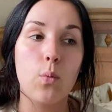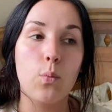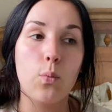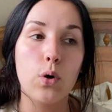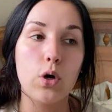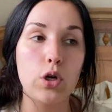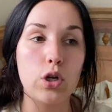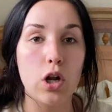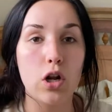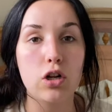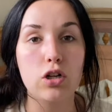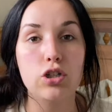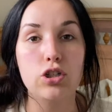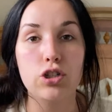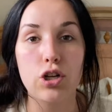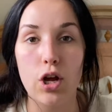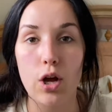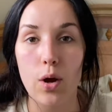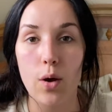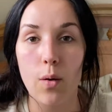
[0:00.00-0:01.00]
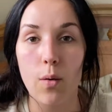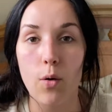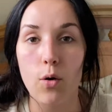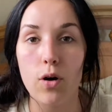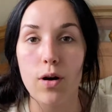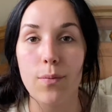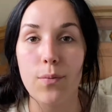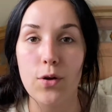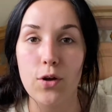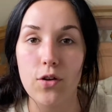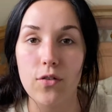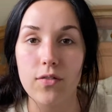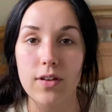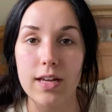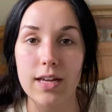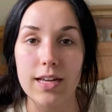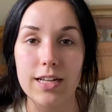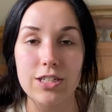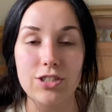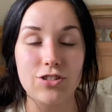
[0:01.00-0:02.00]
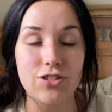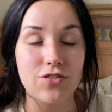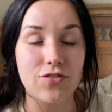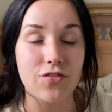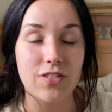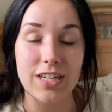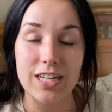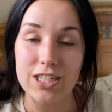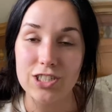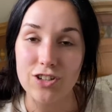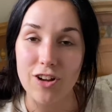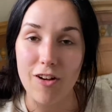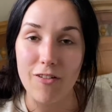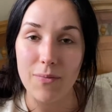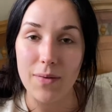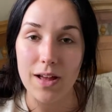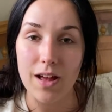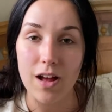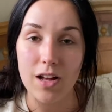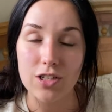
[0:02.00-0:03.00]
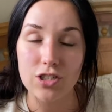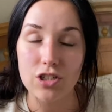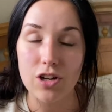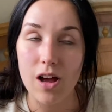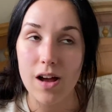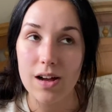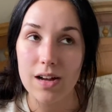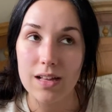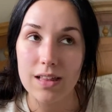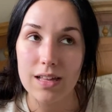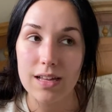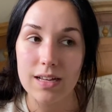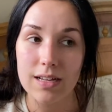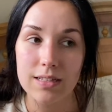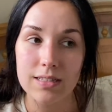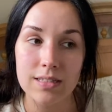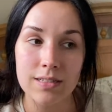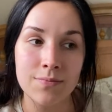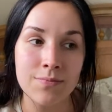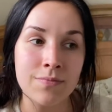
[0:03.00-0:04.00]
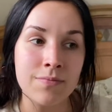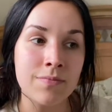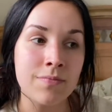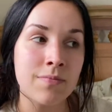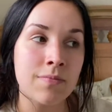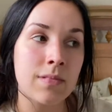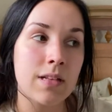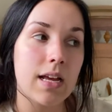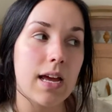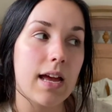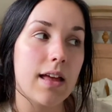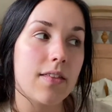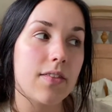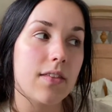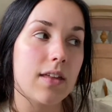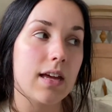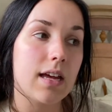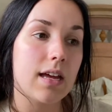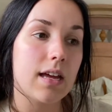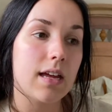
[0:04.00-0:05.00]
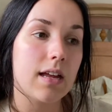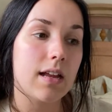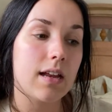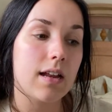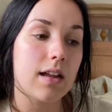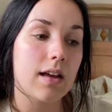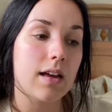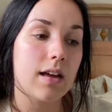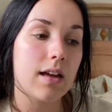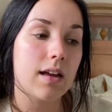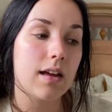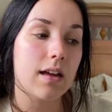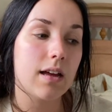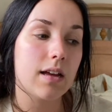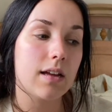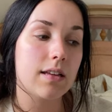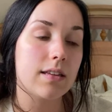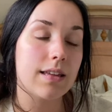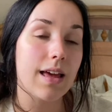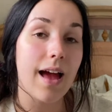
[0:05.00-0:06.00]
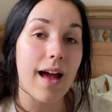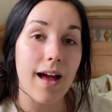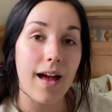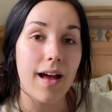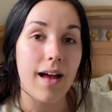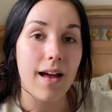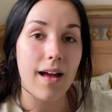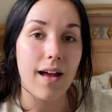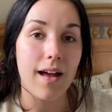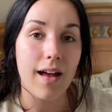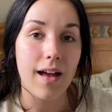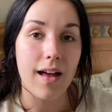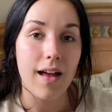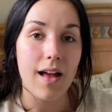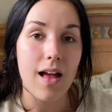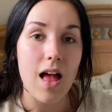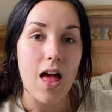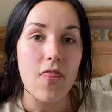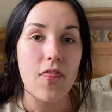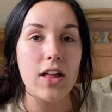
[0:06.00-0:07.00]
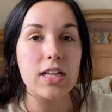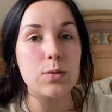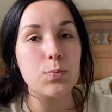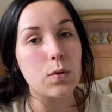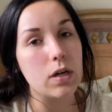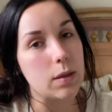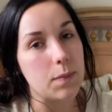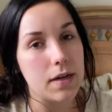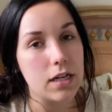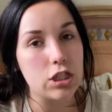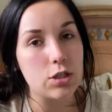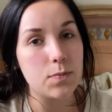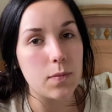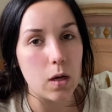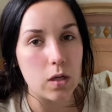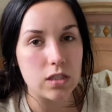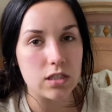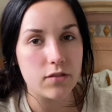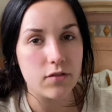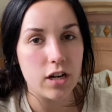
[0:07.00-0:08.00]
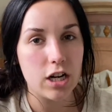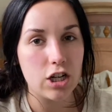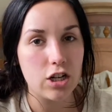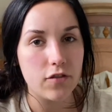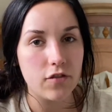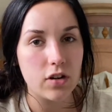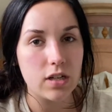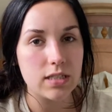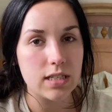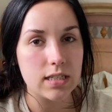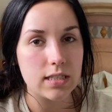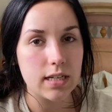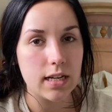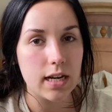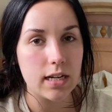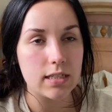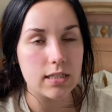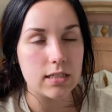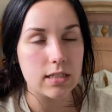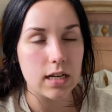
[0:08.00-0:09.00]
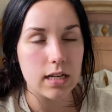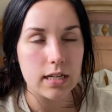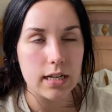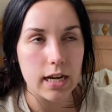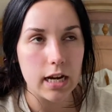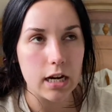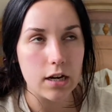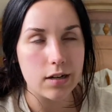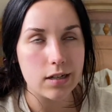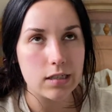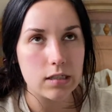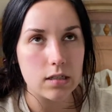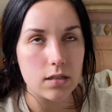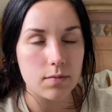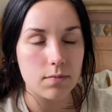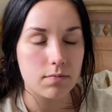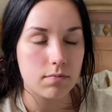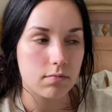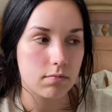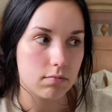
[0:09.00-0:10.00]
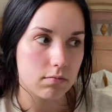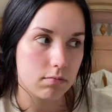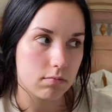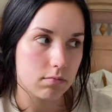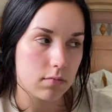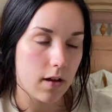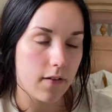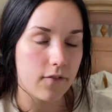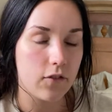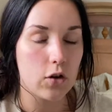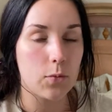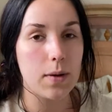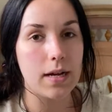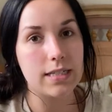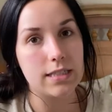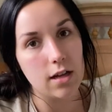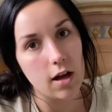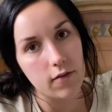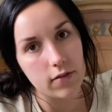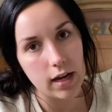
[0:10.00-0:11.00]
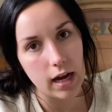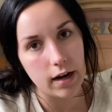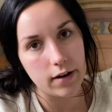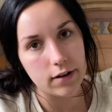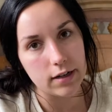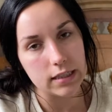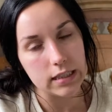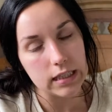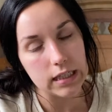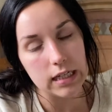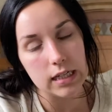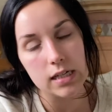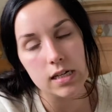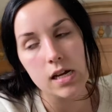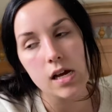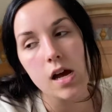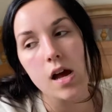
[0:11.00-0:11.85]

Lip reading: put on a show or a movie and finish off my hot chocolate. And then, yeah, that's pretty much most of what I do for skincare, for my self-care routine.